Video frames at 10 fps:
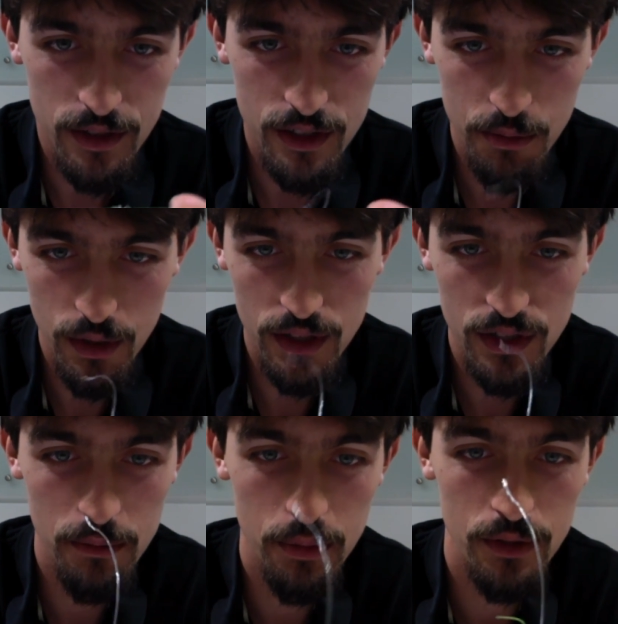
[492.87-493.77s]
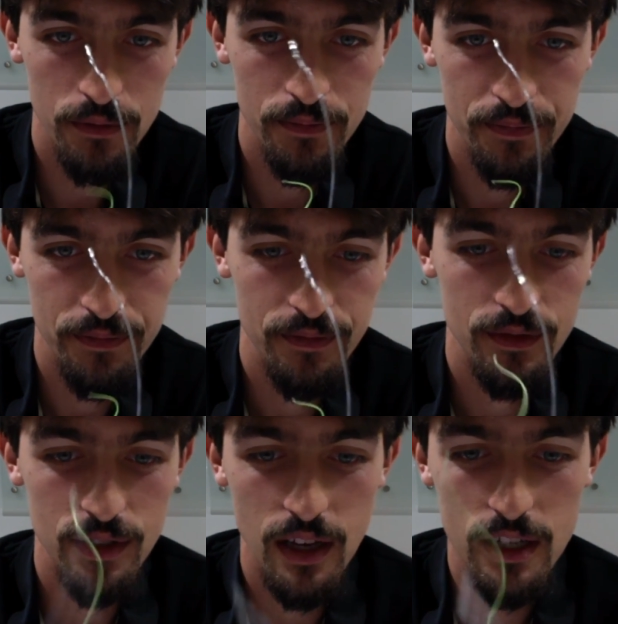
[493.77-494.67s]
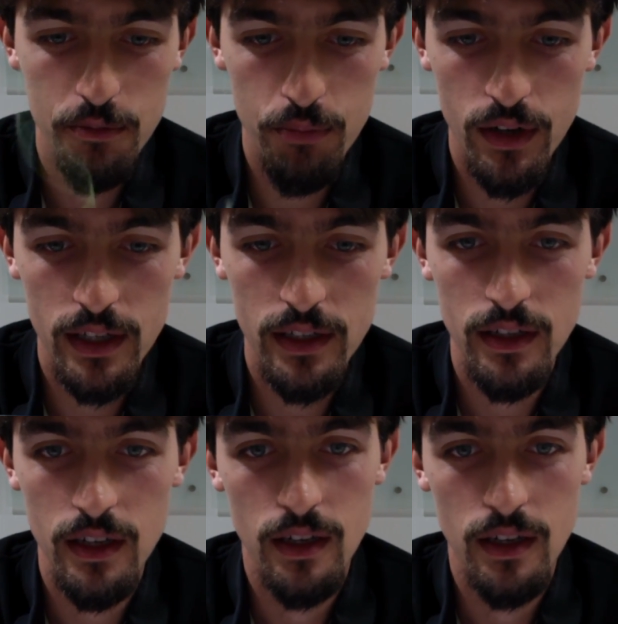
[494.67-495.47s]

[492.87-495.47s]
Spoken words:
It's pretty simple. It's not as pretty.